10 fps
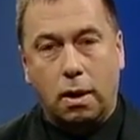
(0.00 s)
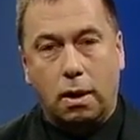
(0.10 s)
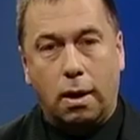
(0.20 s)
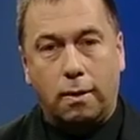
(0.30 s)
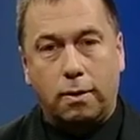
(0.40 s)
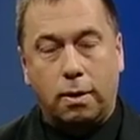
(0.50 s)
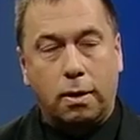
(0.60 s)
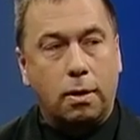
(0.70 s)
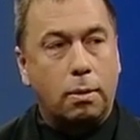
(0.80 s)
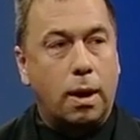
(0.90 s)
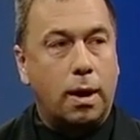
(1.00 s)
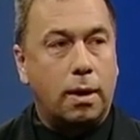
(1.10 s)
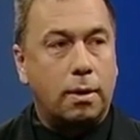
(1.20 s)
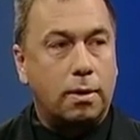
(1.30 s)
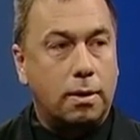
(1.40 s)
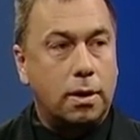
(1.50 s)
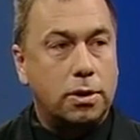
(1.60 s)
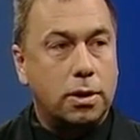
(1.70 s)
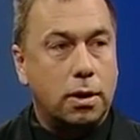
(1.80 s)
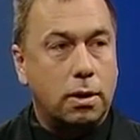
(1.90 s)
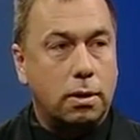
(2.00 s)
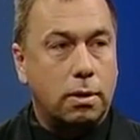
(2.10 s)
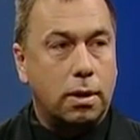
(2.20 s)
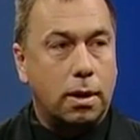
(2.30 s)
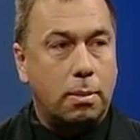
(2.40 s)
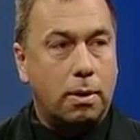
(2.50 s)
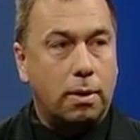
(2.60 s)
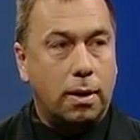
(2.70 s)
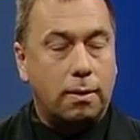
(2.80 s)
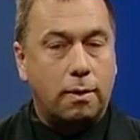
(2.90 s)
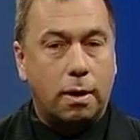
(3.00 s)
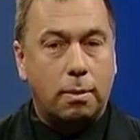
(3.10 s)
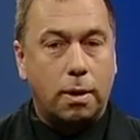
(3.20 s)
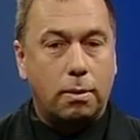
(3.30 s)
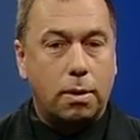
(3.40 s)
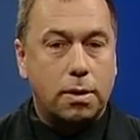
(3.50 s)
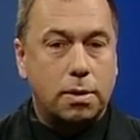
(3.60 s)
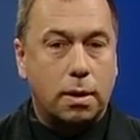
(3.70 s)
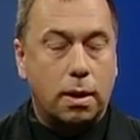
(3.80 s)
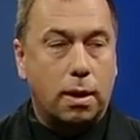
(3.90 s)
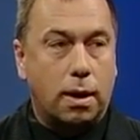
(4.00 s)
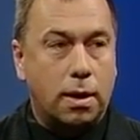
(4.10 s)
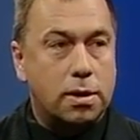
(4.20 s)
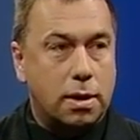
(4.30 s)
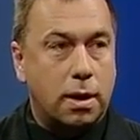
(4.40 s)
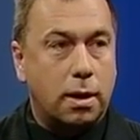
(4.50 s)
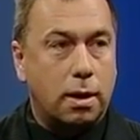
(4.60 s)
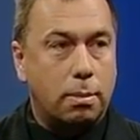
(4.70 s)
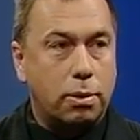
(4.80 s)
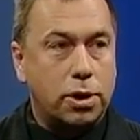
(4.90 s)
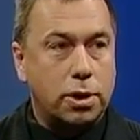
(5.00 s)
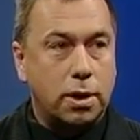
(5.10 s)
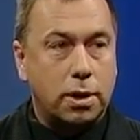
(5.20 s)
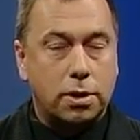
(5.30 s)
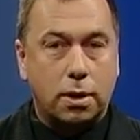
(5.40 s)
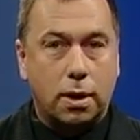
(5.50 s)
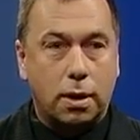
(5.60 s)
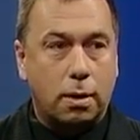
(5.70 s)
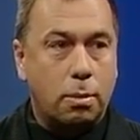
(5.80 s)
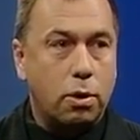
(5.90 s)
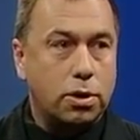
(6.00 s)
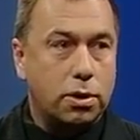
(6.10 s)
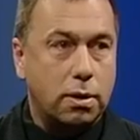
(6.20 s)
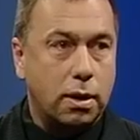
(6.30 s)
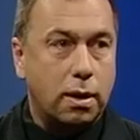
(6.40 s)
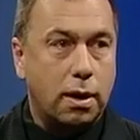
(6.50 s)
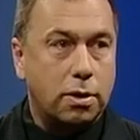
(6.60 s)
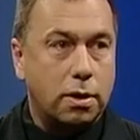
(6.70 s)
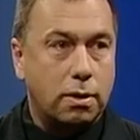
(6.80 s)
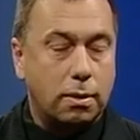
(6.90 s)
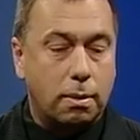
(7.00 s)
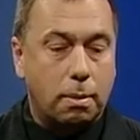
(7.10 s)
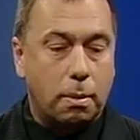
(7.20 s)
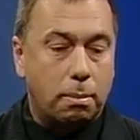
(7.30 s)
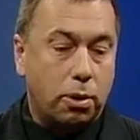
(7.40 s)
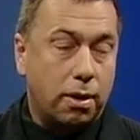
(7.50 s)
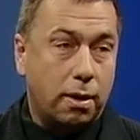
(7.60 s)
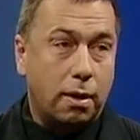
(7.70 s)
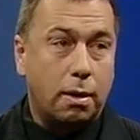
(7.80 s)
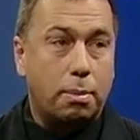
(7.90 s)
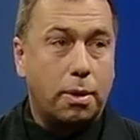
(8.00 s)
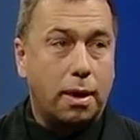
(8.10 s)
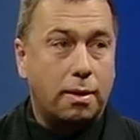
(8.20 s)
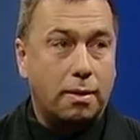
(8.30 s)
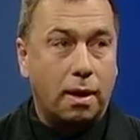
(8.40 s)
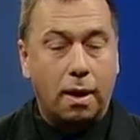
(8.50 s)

often their way into teaching and learning about the environment was an aesthetic appreciation and an emotional connection to a particular place,